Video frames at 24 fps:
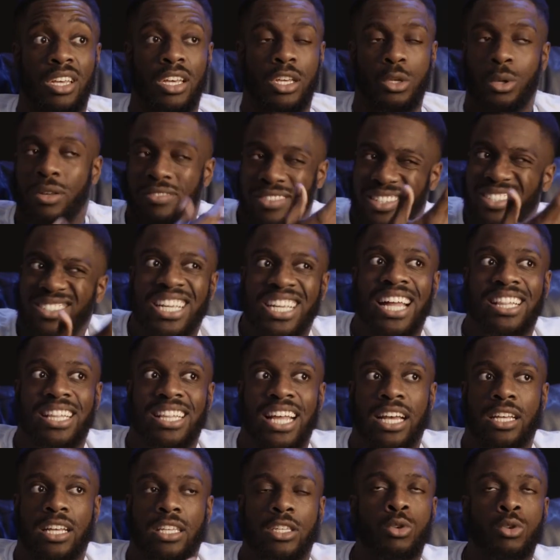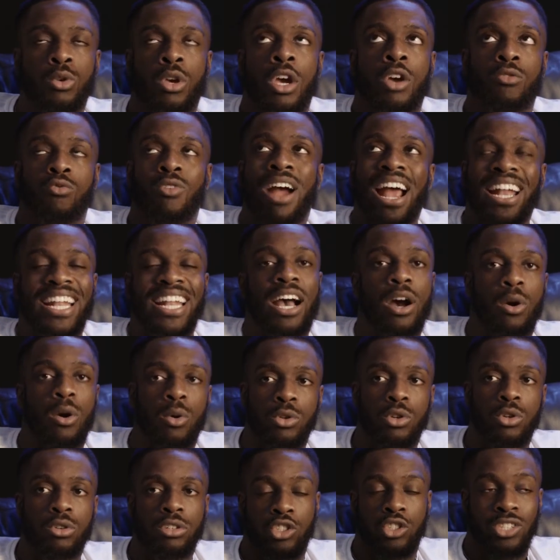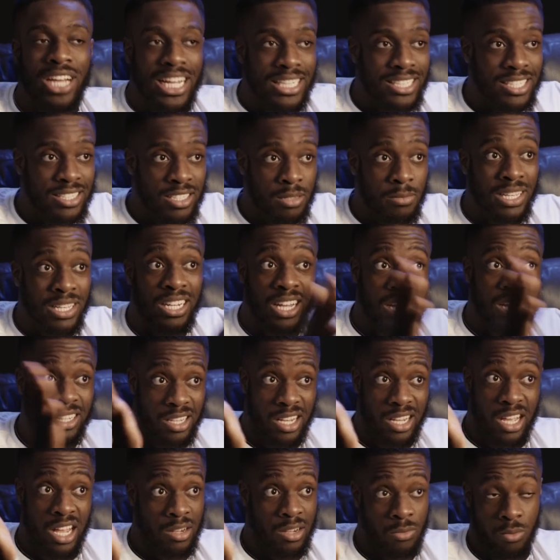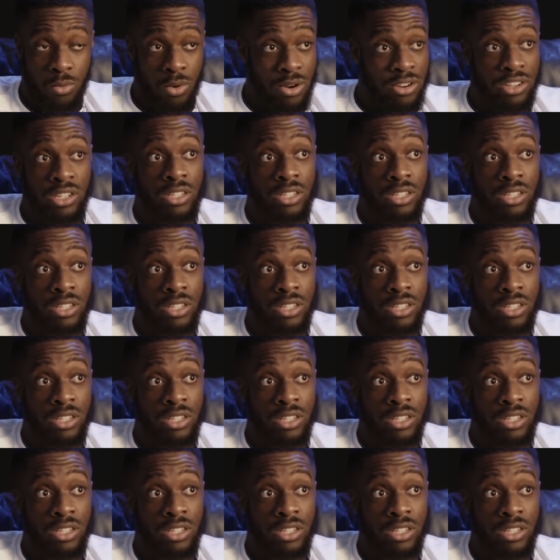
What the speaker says: You have to decide that. You right now you're attracted to me and